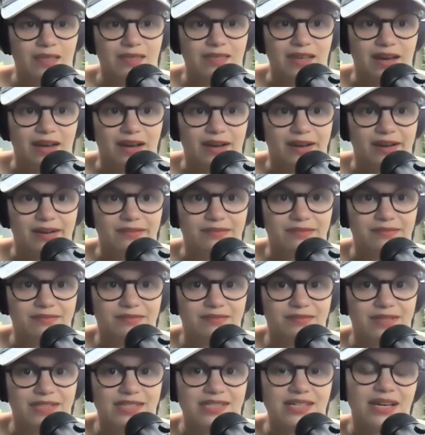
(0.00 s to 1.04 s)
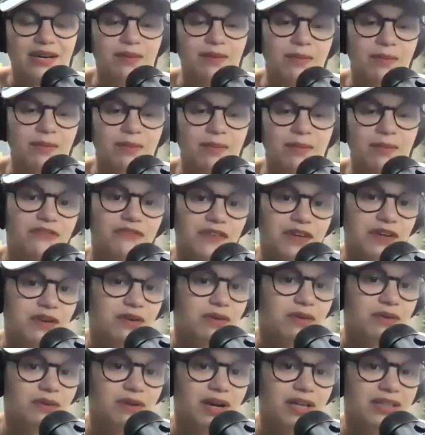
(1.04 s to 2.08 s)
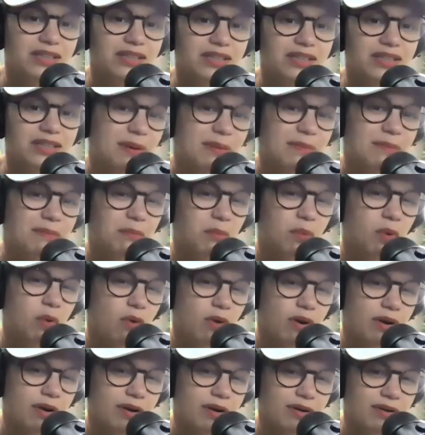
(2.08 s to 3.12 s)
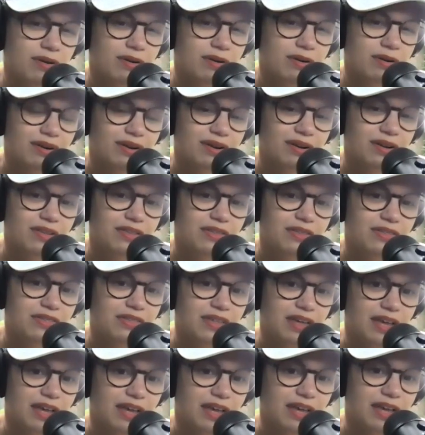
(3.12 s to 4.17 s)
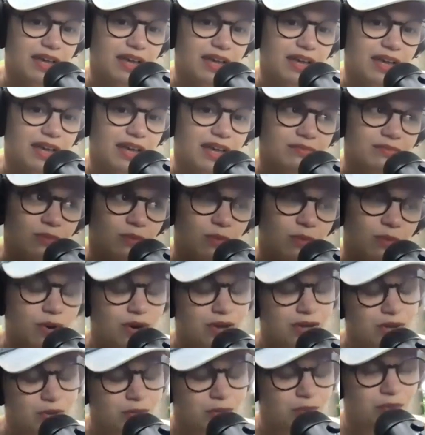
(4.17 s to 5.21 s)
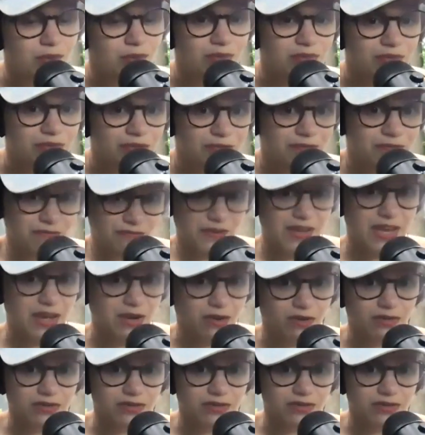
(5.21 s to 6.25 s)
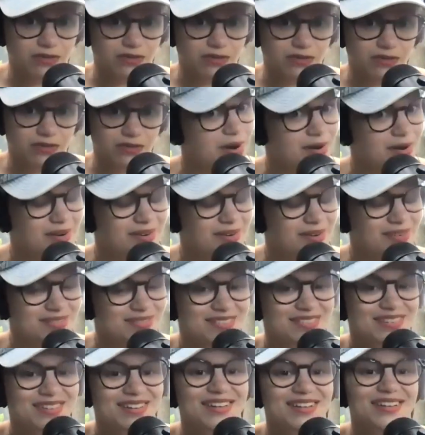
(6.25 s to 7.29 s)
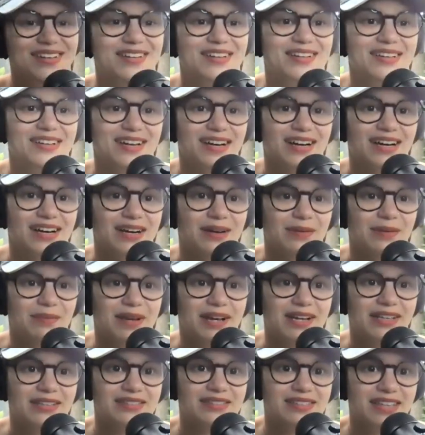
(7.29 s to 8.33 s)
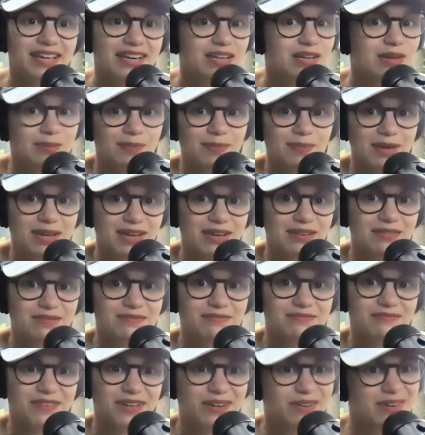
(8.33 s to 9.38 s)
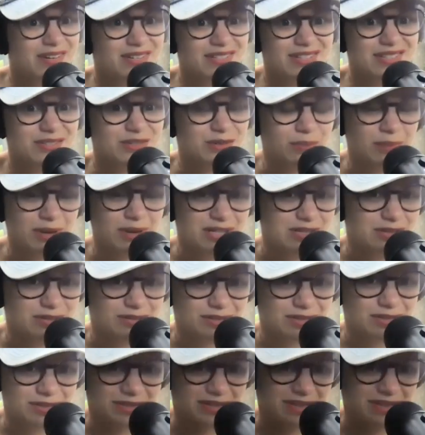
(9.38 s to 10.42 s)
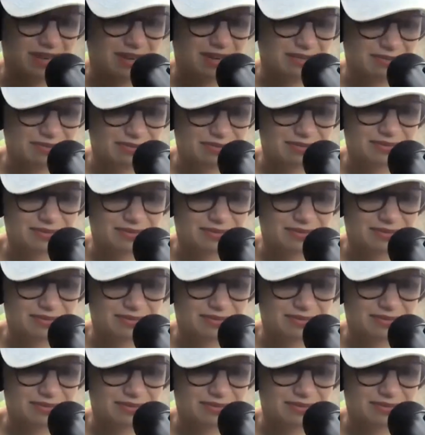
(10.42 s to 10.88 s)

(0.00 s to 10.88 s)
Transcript: that is going to make you feel a little bit more than what you feel, not what you are. And they could be very detrimental to your life.